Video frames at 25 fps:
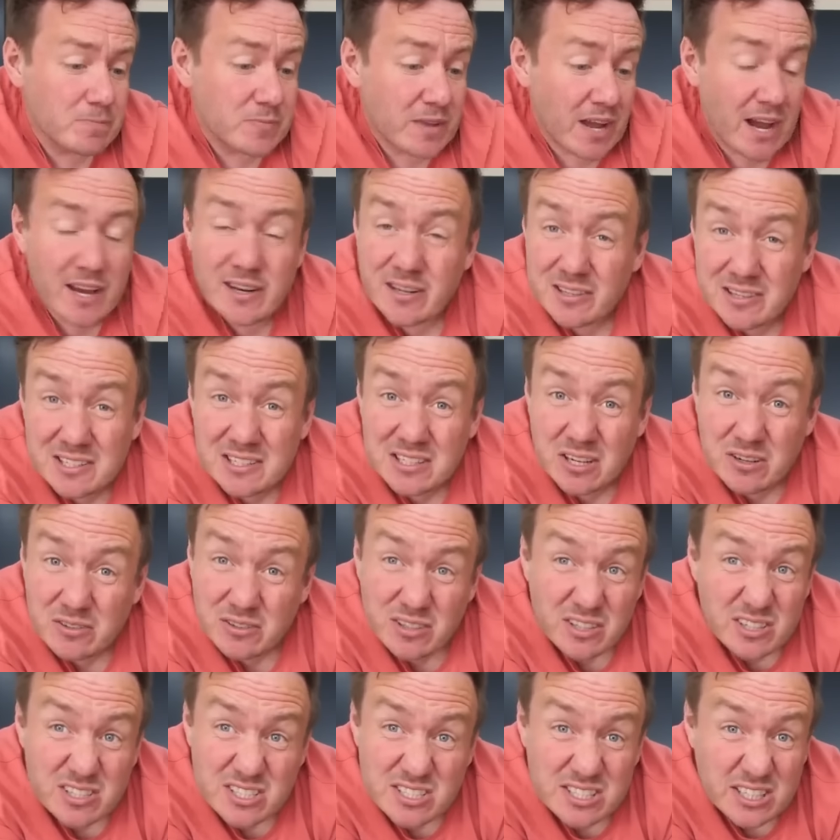And I think I'm
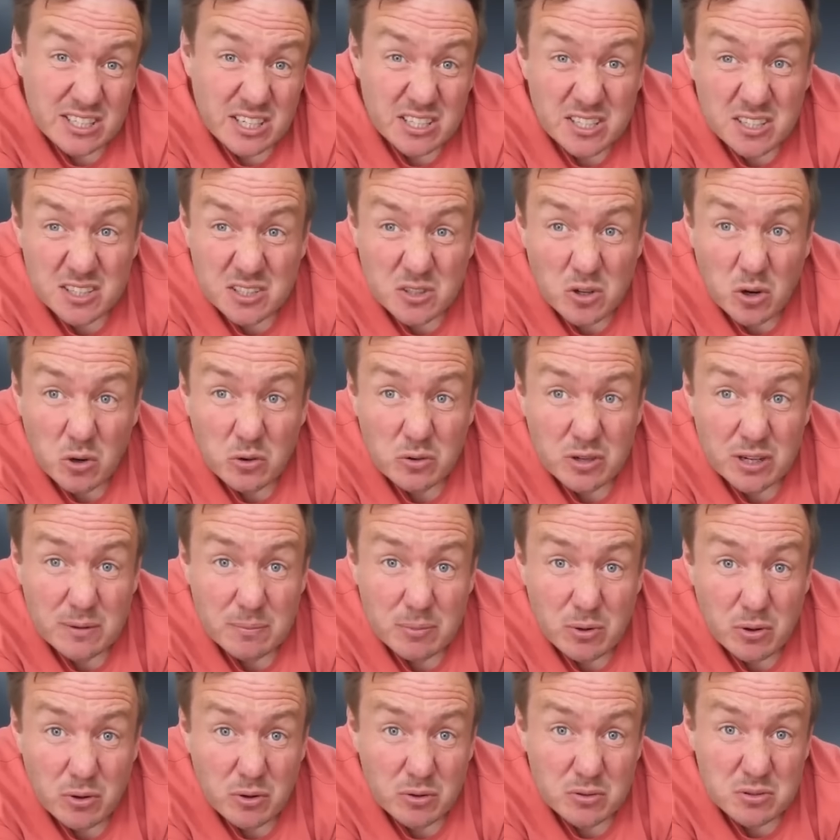going to stick another concrete
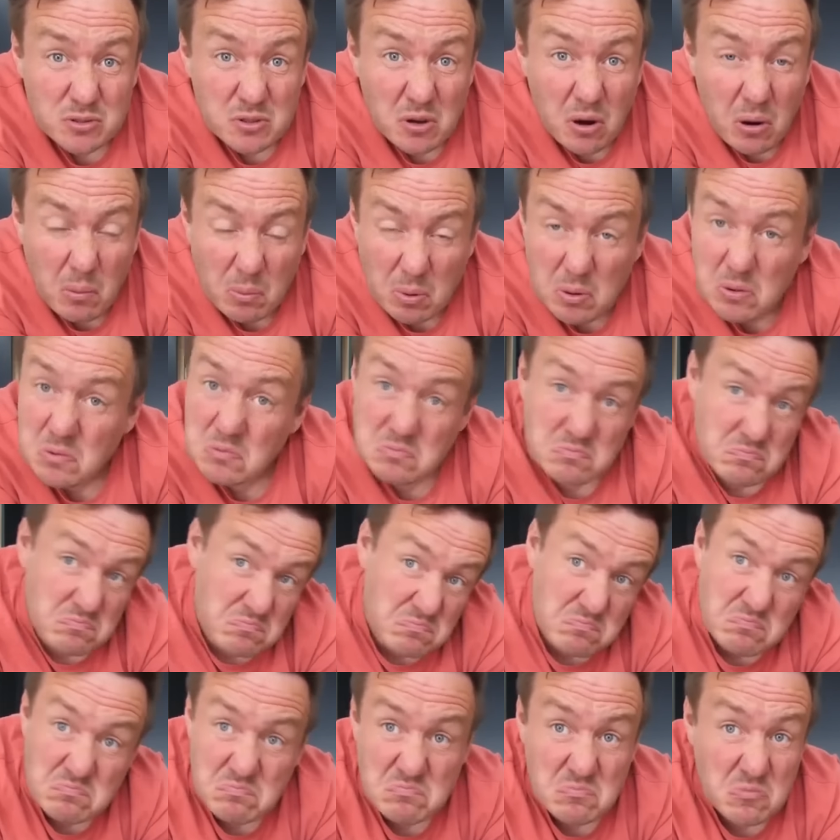block on top.
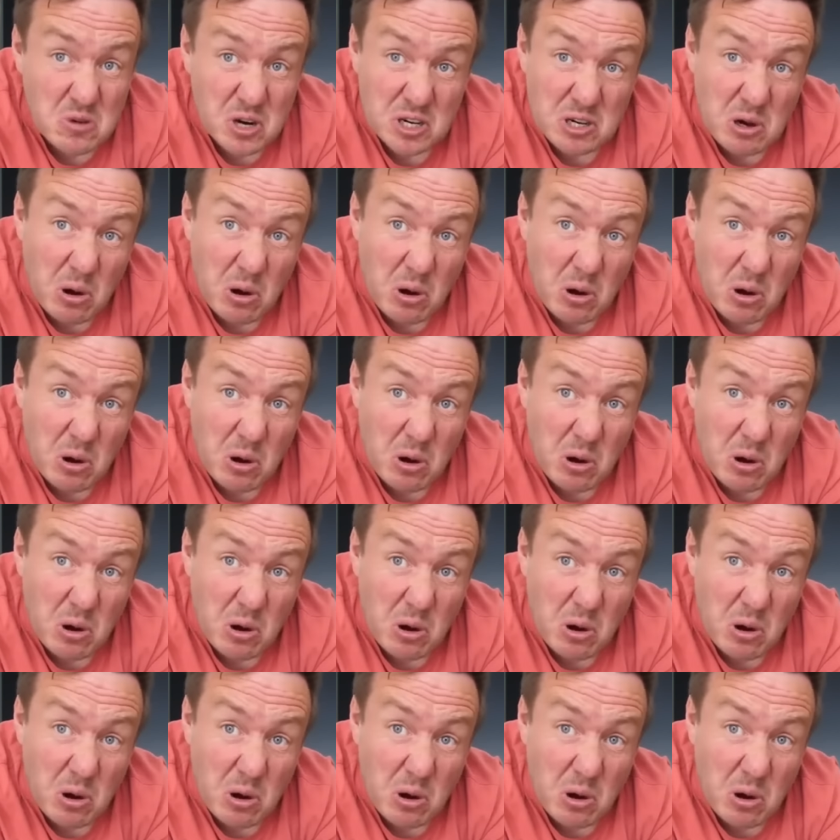Why